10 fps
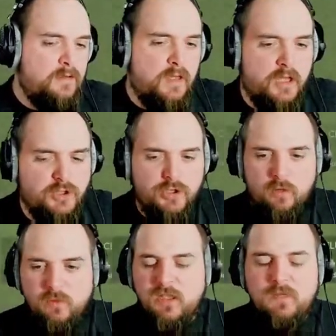Yeah,
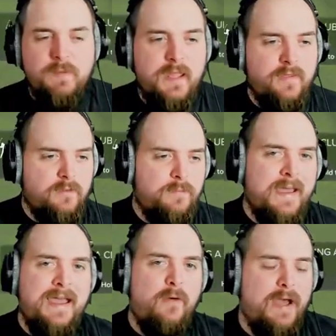shot. We did pick the
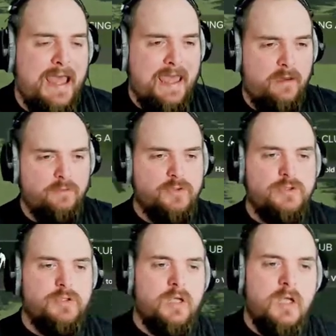
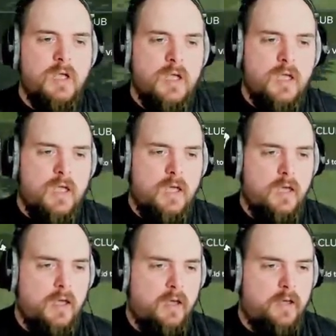powerhouse
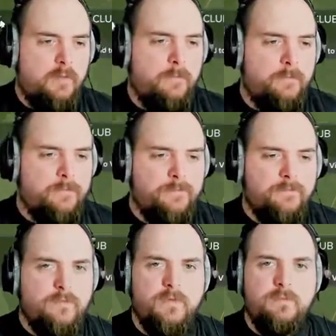archetype,
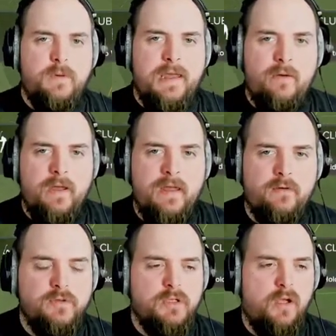
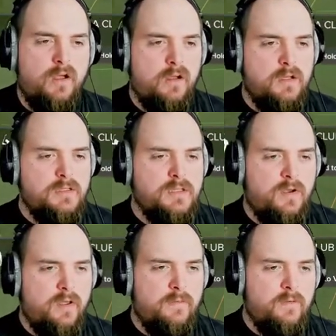
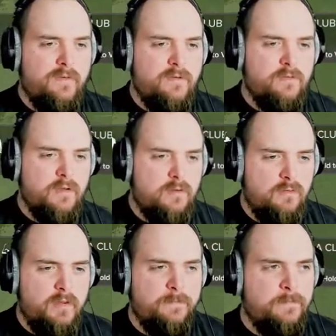or whatever you want to
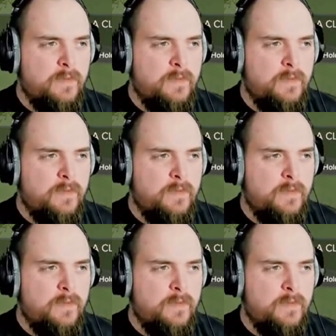call it.